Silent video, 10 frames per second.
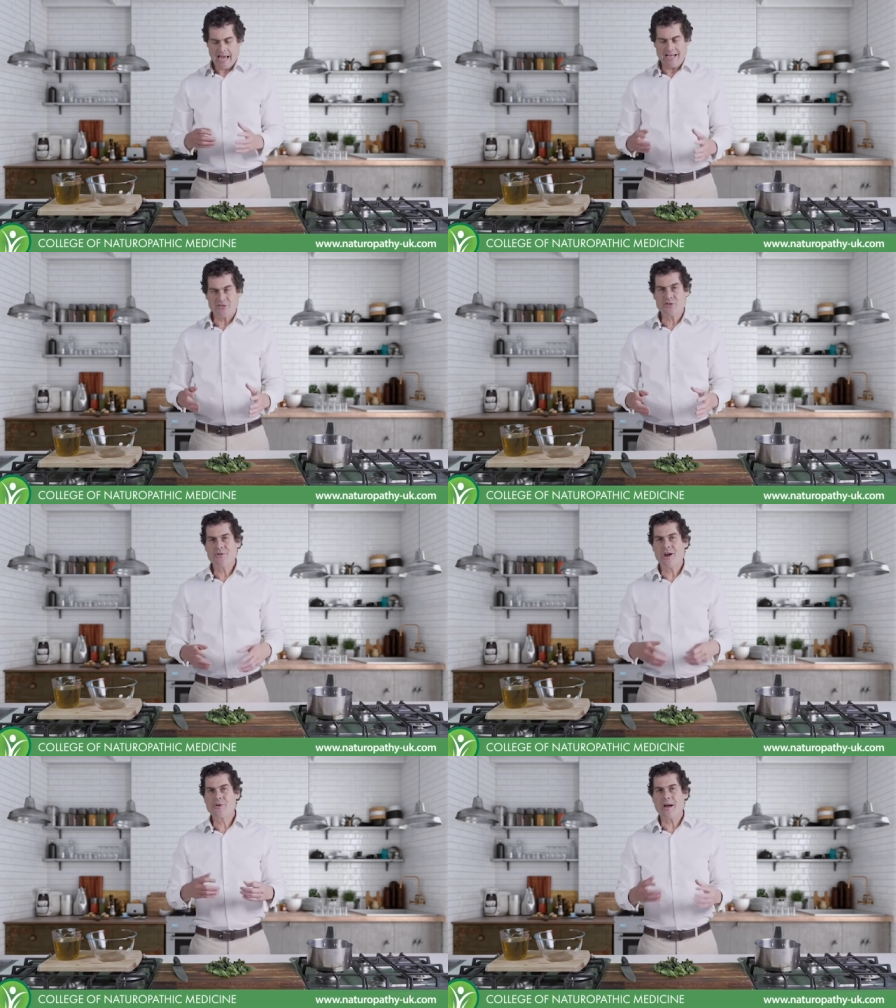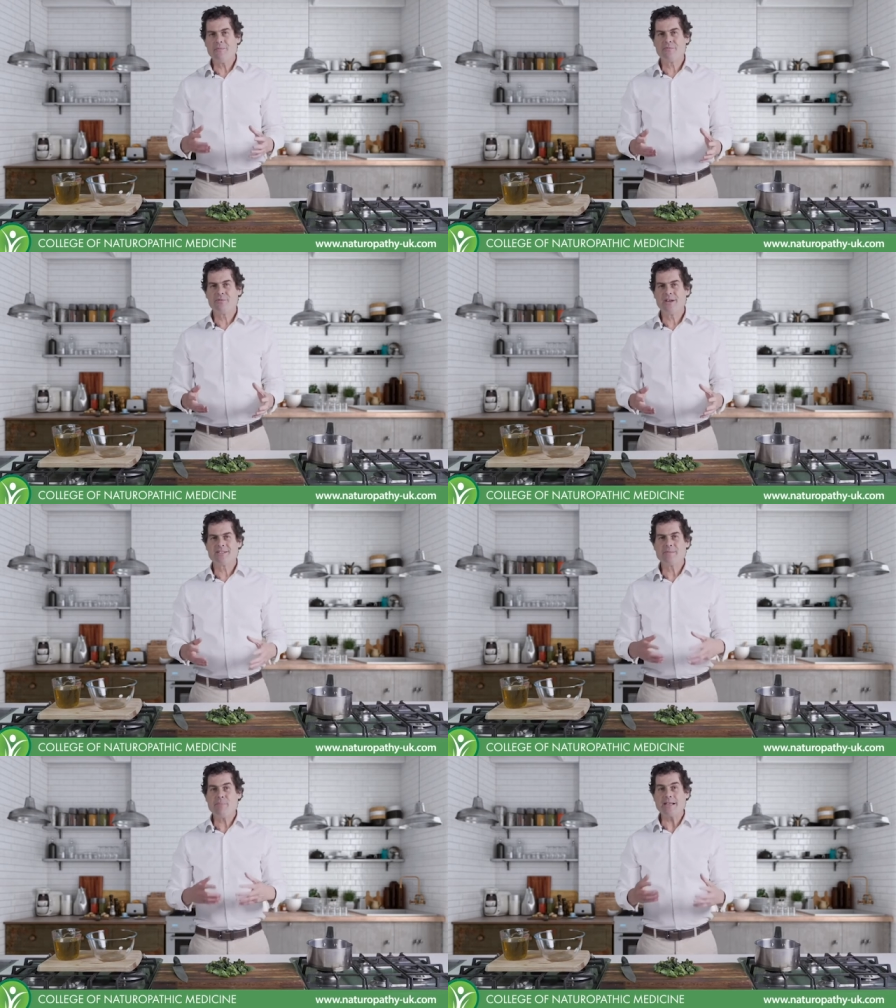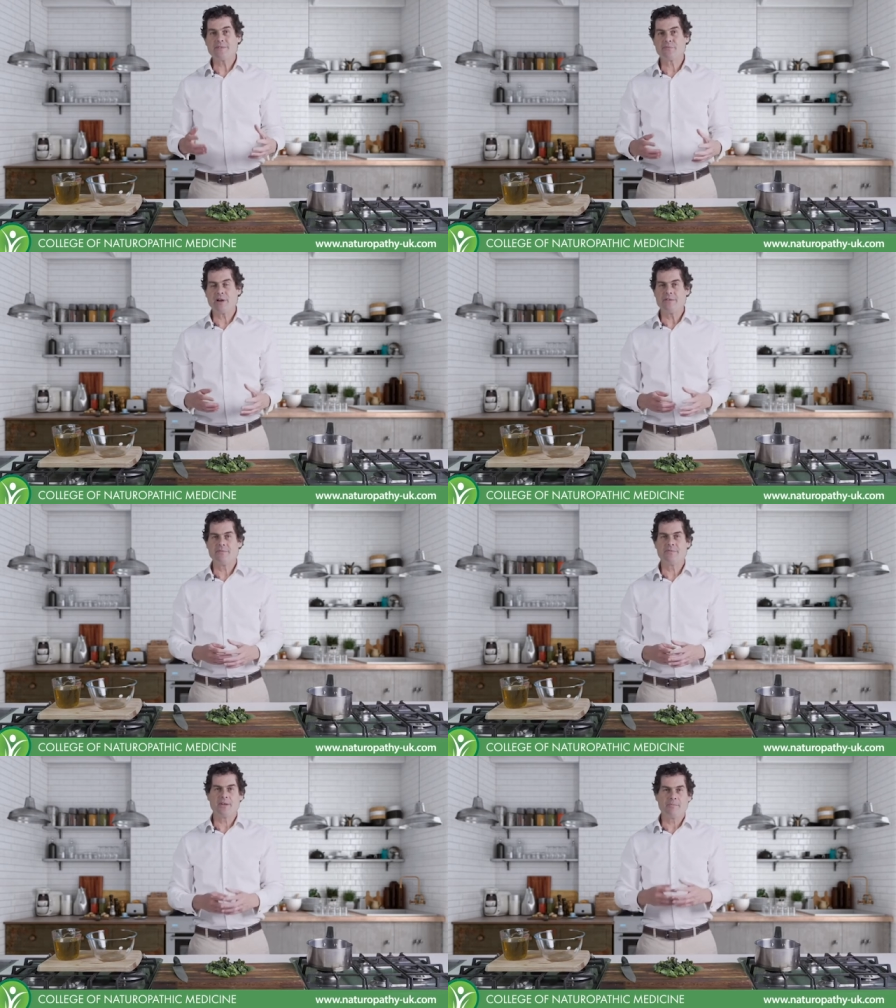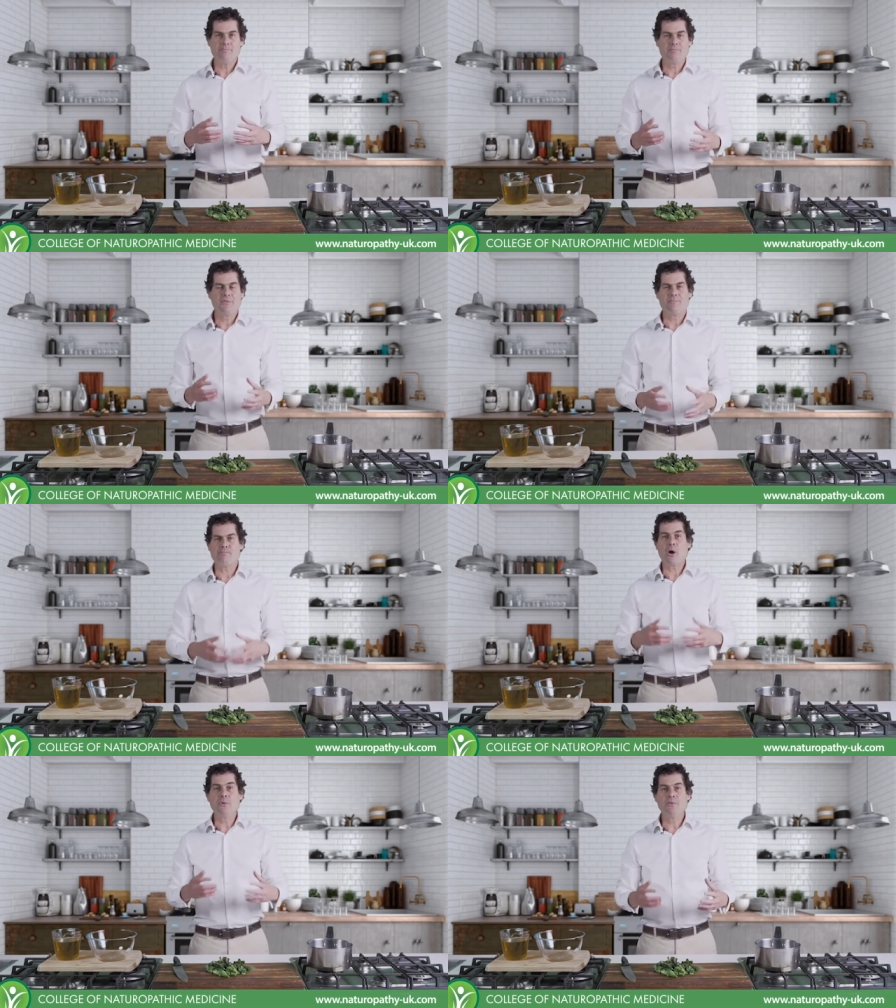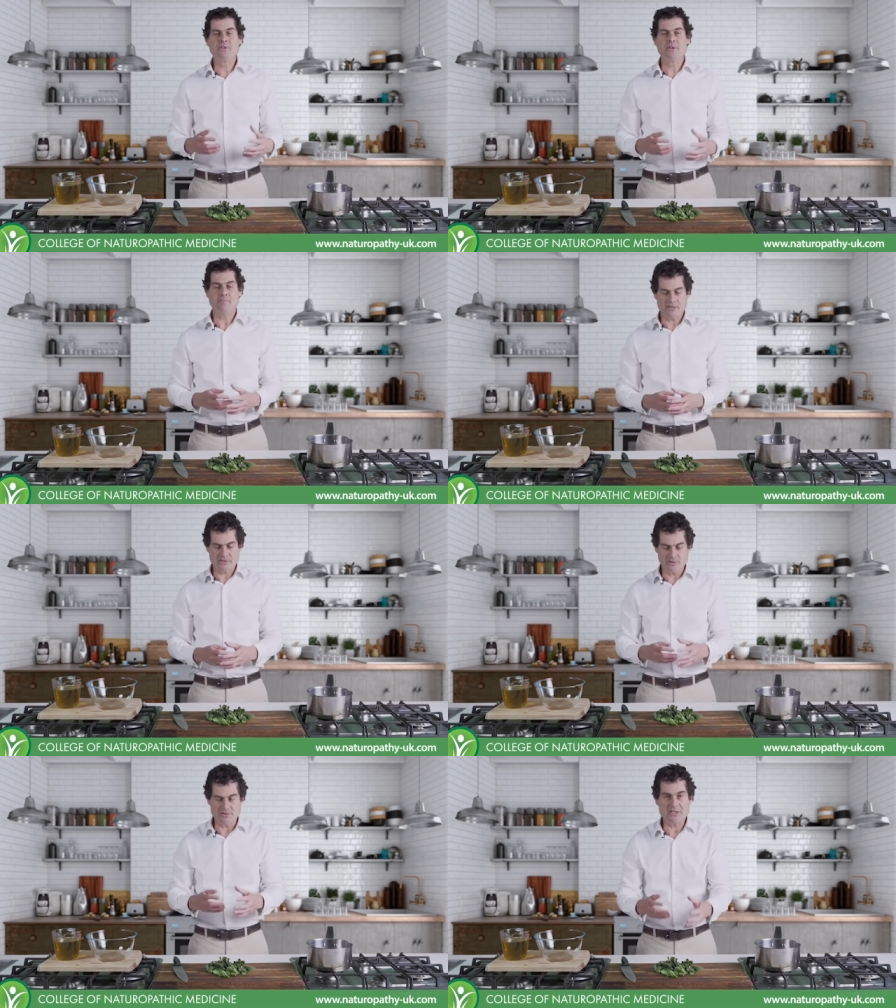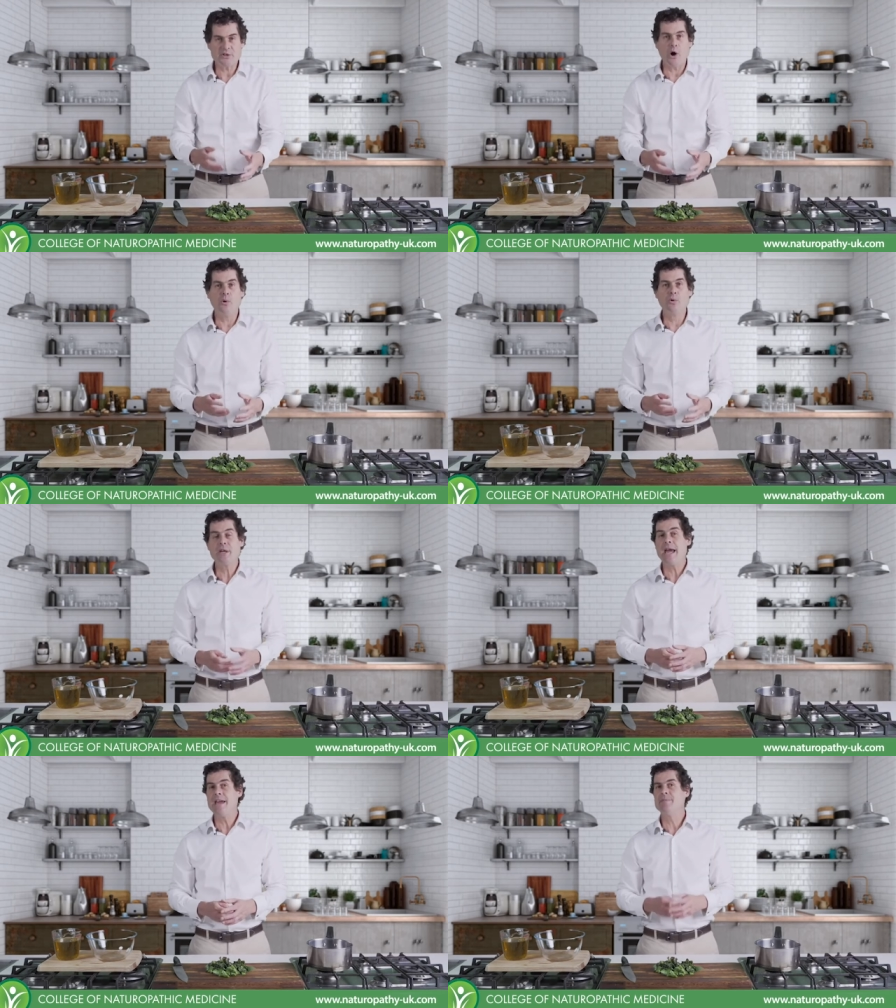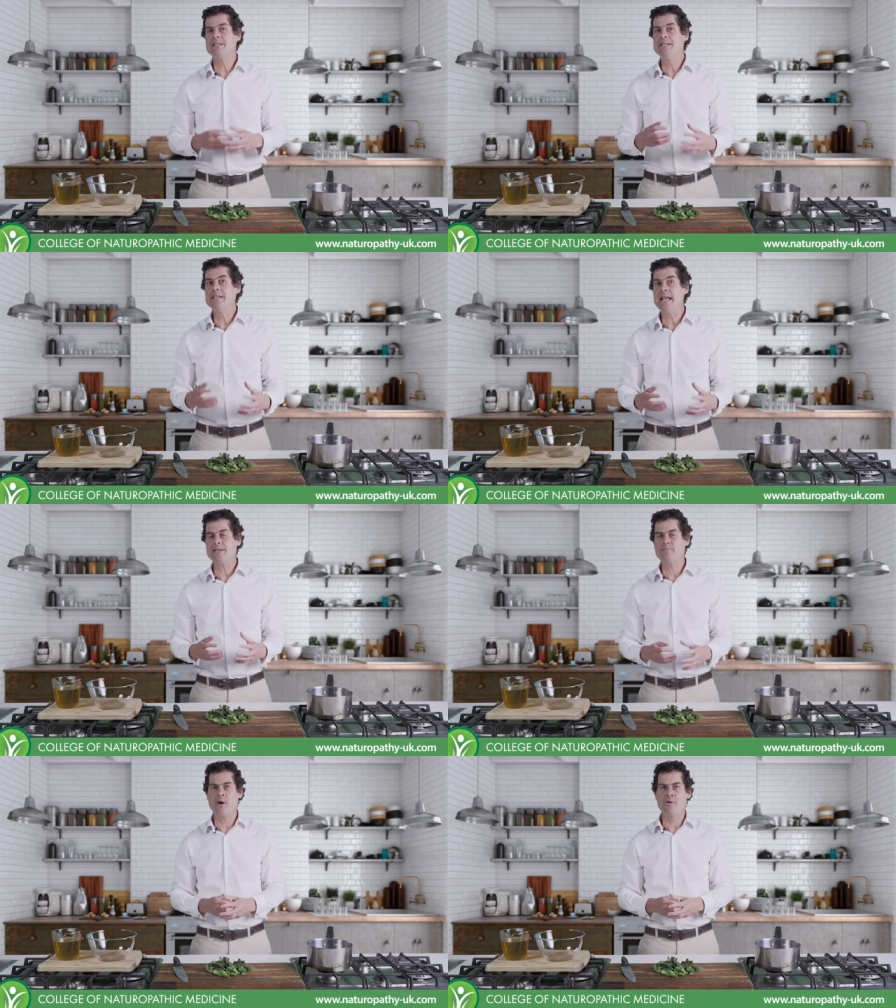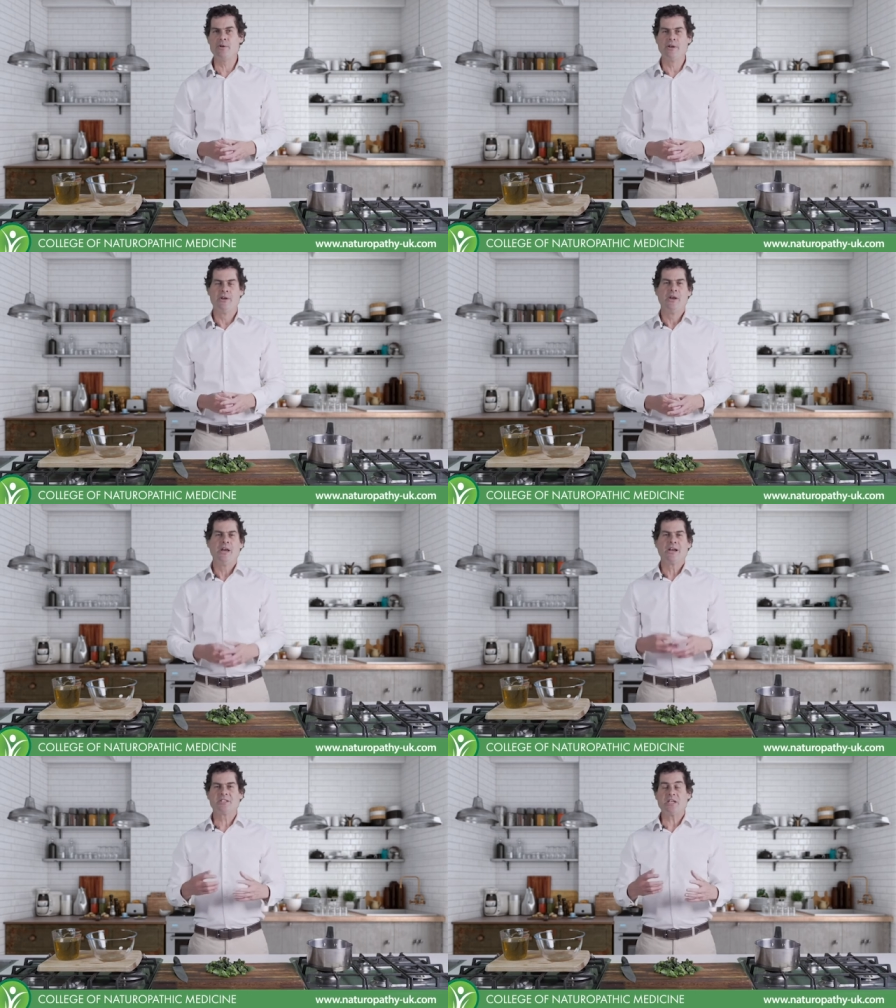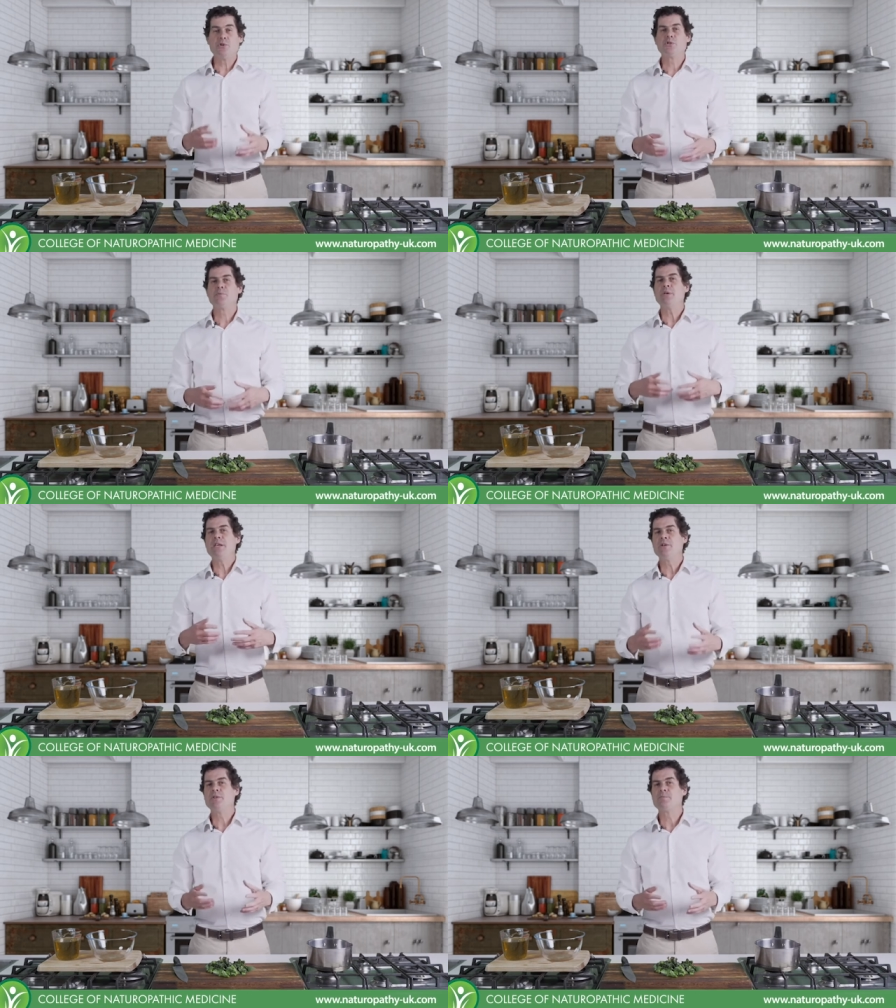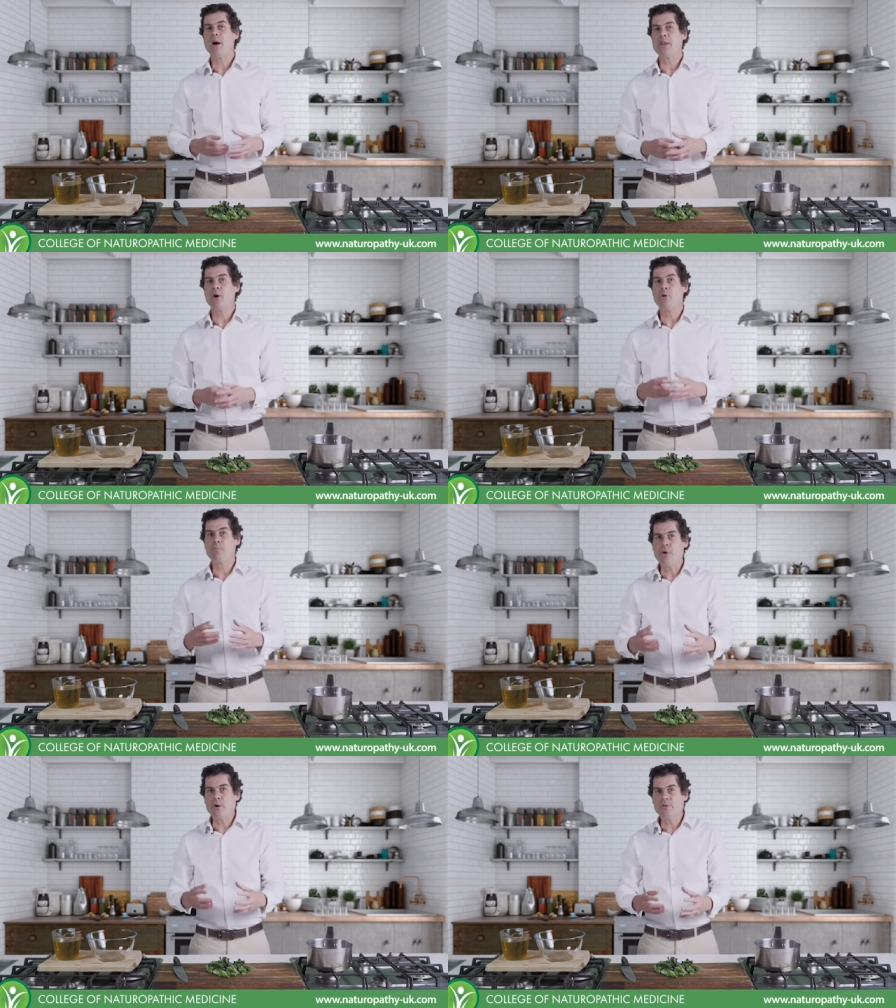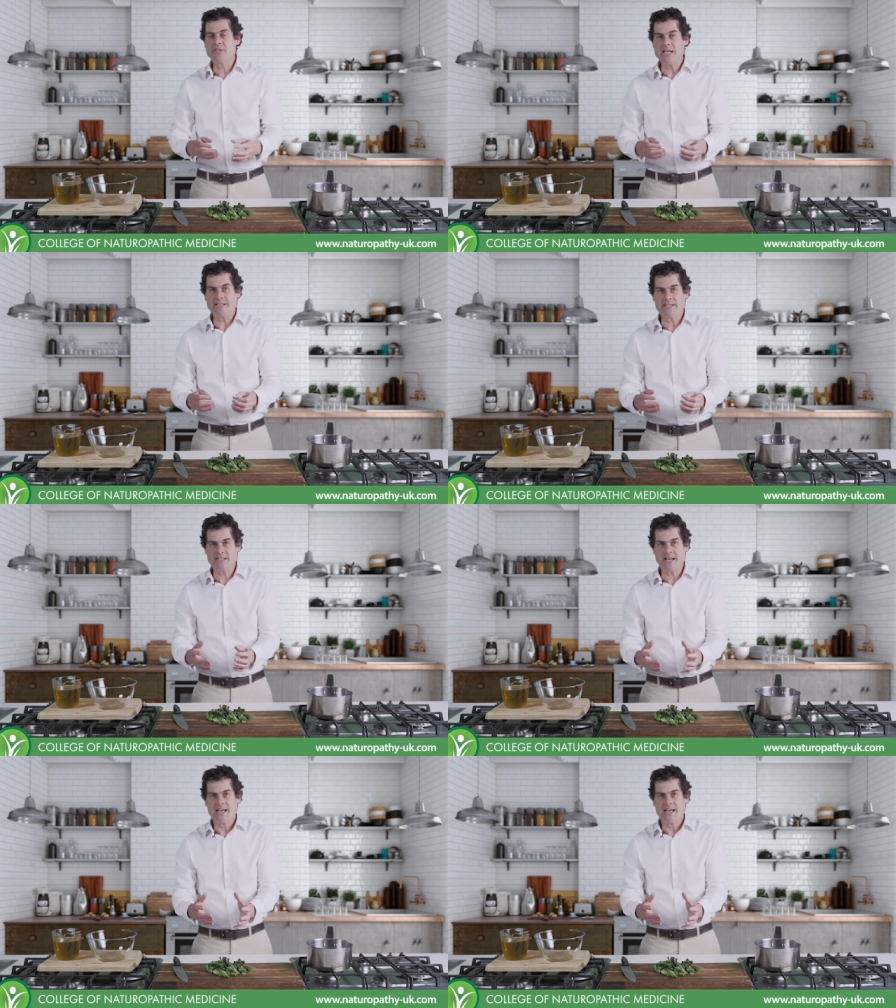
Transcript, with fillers: As you know, comfrey is the best friend for bones and the muscles. Its old name is knit bone because it used to be used by the old bone setters